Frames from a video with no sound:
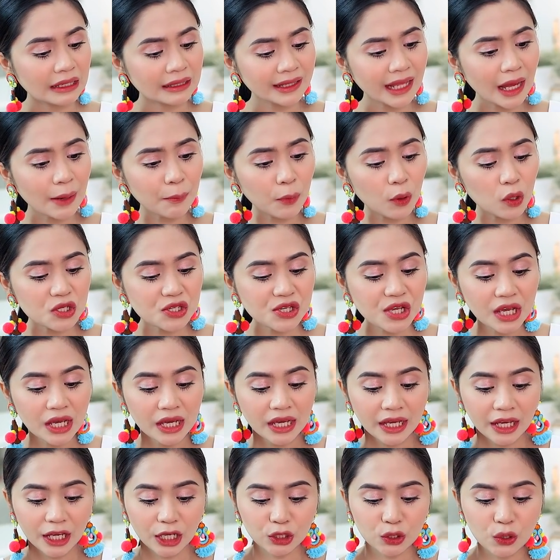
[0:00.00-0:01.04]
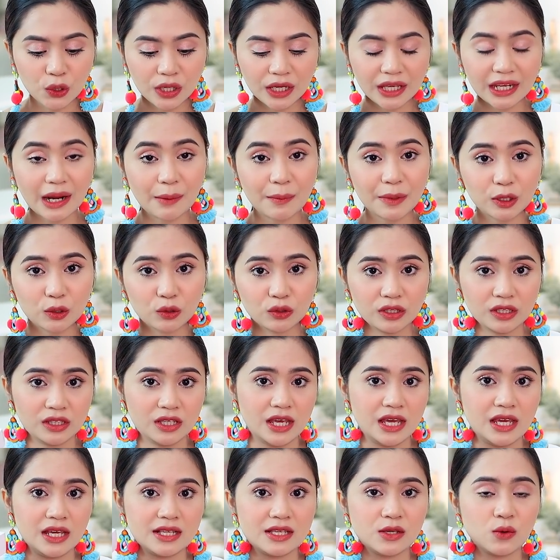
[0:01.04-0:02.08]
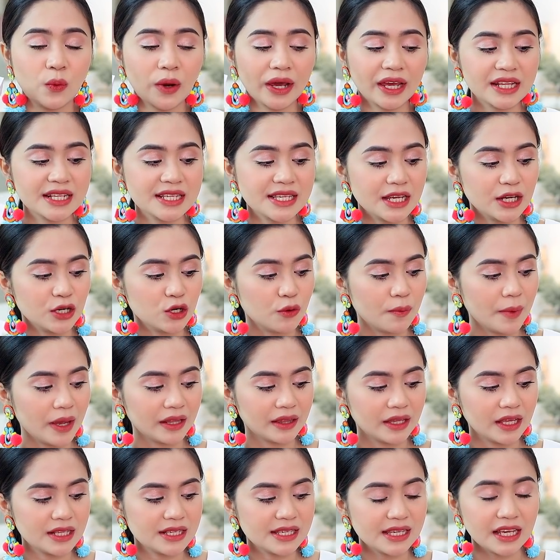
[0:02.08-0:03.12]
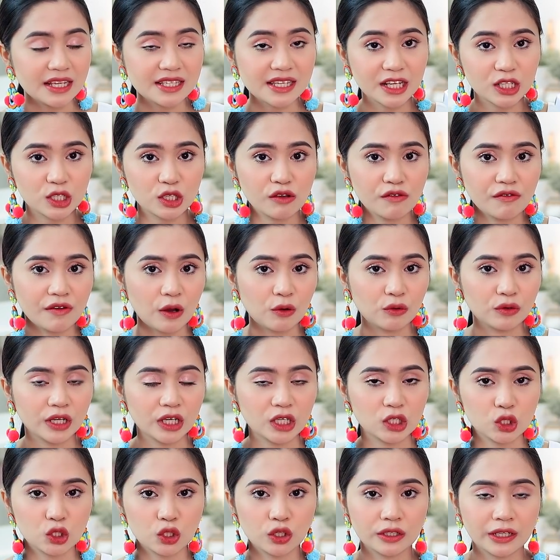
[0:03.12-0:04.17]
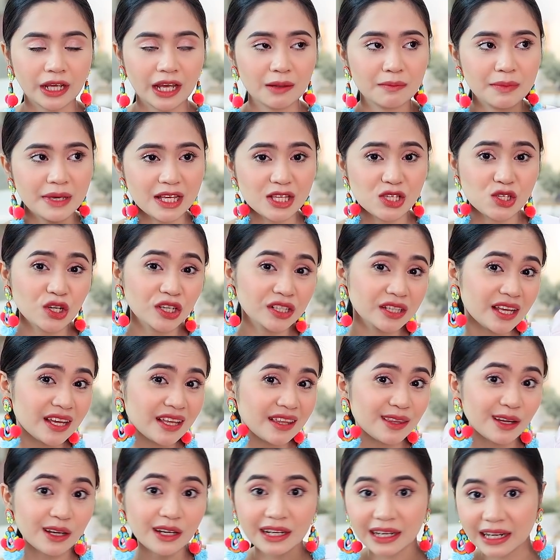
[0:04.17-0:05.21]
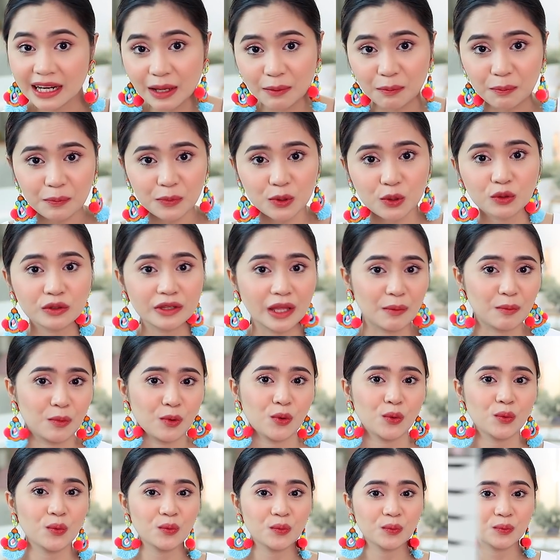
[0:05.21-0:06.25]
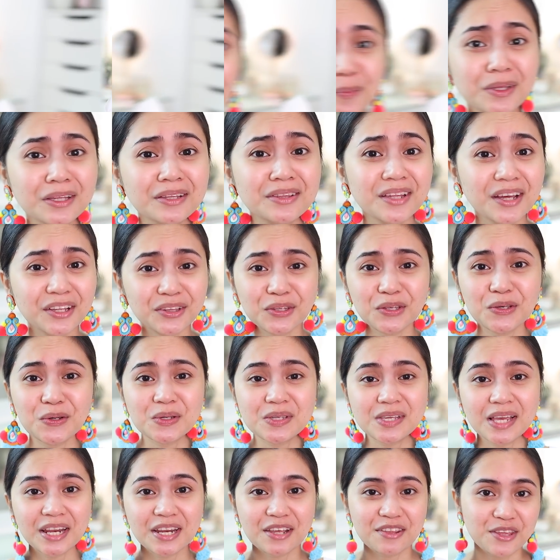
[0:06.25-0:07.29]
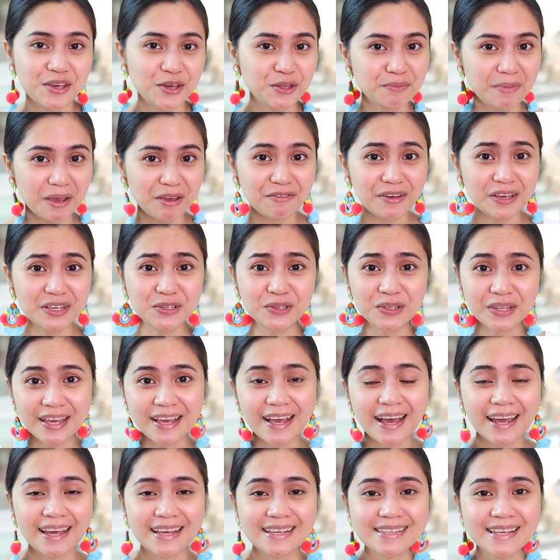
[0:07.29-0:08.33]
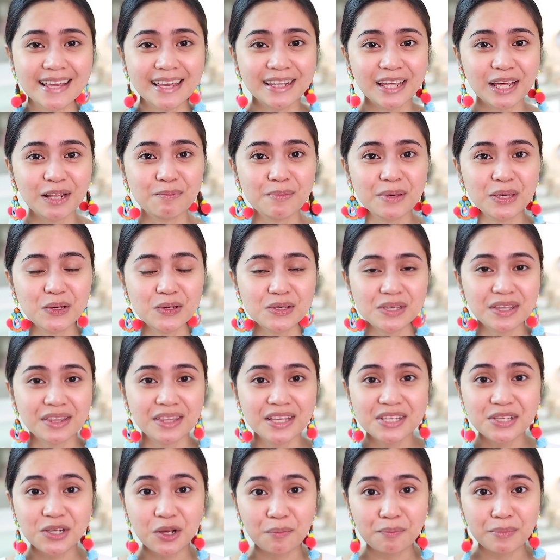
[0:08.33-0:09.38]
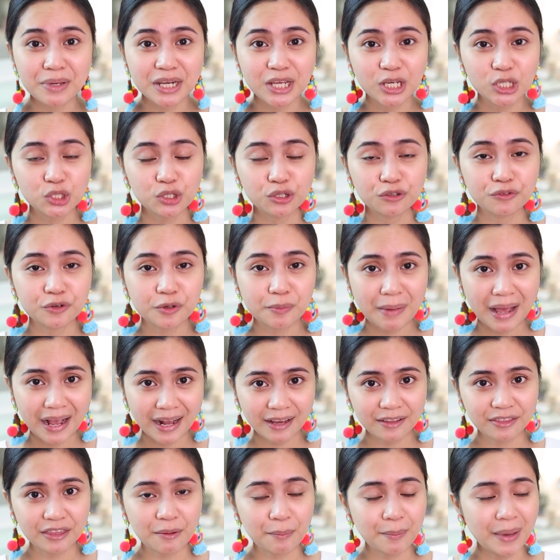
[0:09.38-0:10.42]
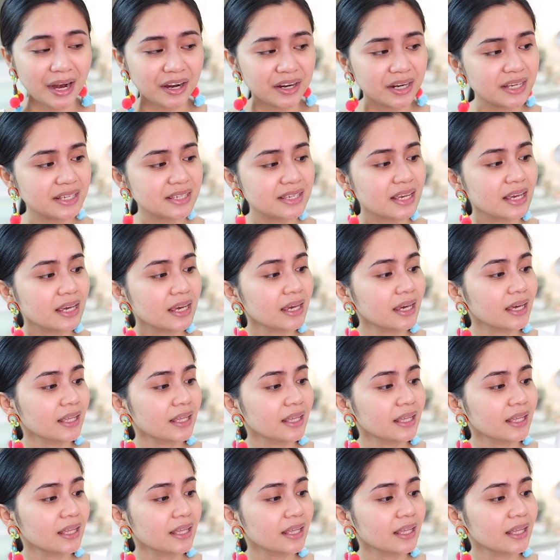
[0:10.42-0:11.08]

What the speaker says: Tapos, ito yung ginamit ko today, si Wine Serum and then si Essential Foundation. I'll be inserting the clip nung demo. Opted not to use anything on my face today, guys, and I'll be using this combination from Agatha Paris.